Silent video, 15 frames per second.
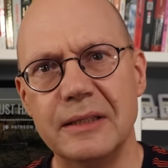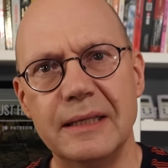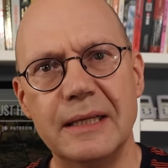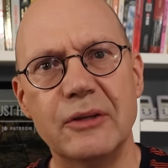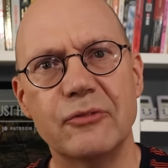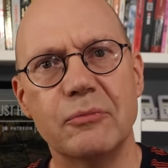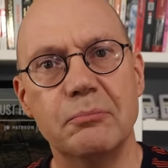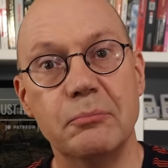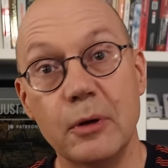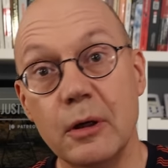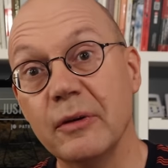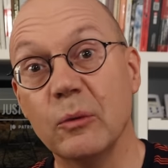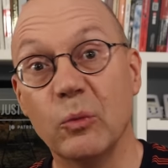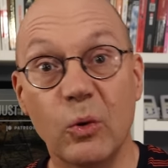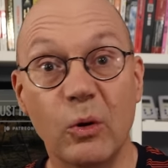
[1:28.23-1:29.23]
needs from
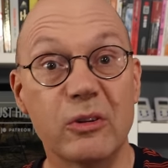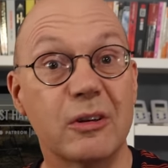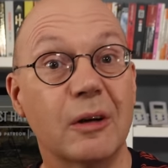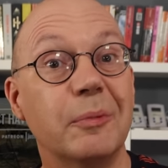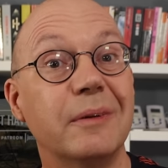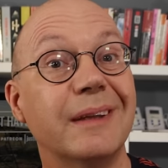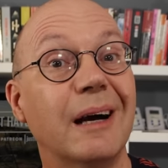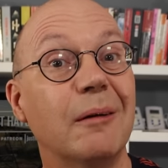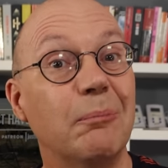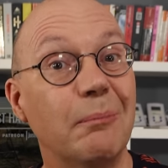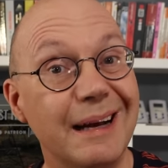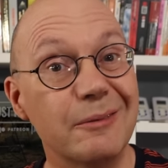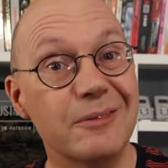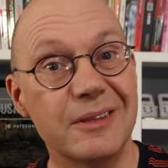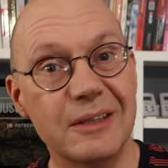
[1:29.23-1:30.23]
moving water up and down
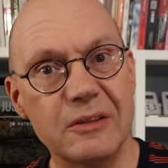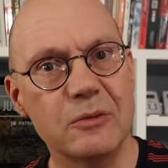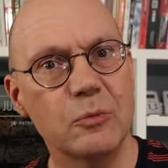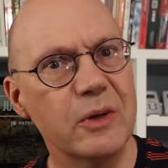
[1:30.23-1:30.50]
mountains,